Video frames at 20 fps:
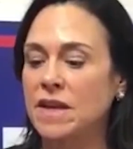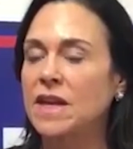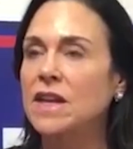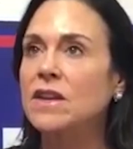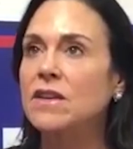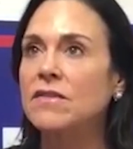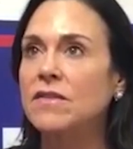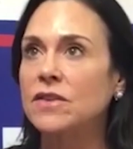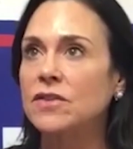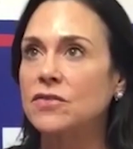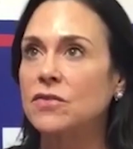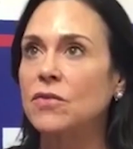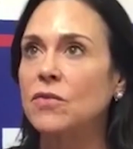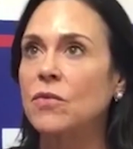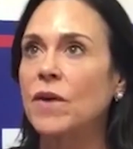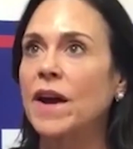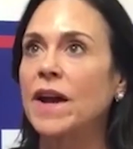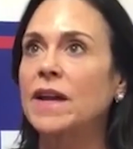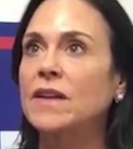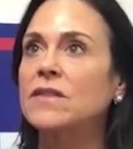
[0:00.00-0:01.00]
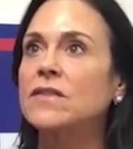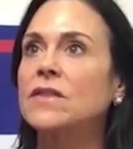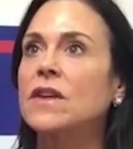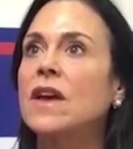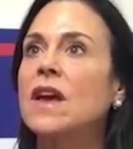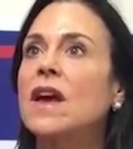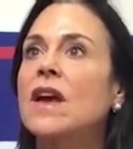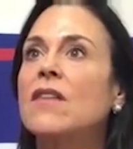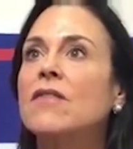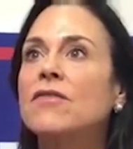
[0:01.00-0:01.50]
individual rights,
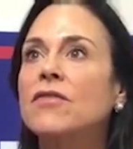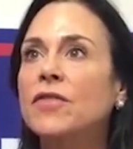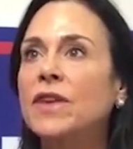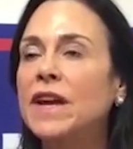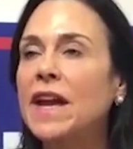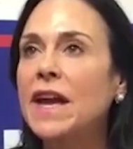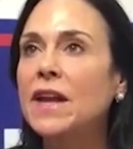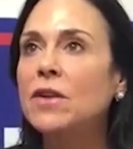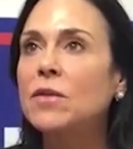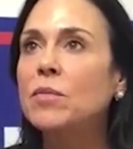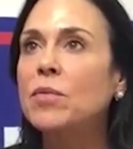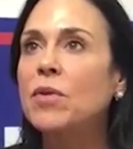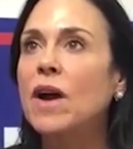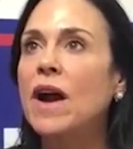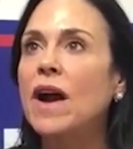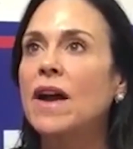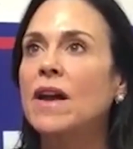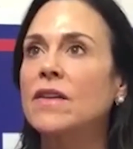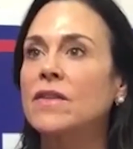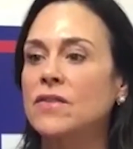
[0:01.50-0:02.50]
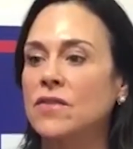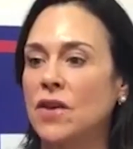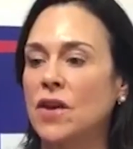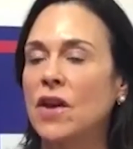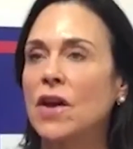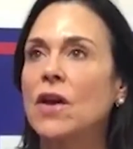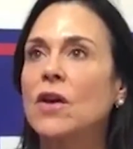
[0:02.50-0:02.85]
free enterprise.